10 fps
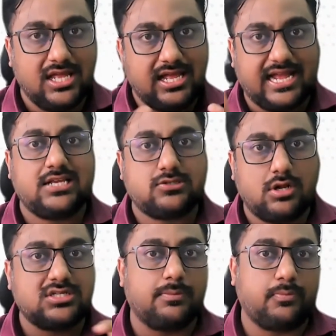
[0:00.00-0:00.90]
as
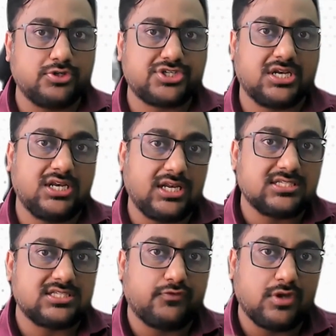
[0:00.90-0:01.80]
also the position in case
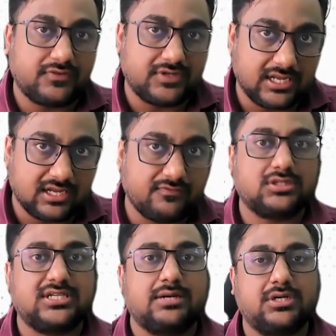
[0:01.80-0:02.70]
if you have taken for
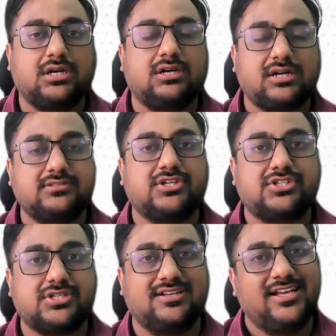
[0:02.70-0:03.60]
that particular
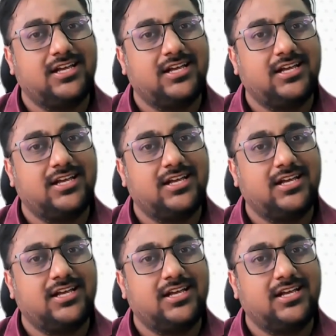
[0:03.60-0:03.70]
transaction.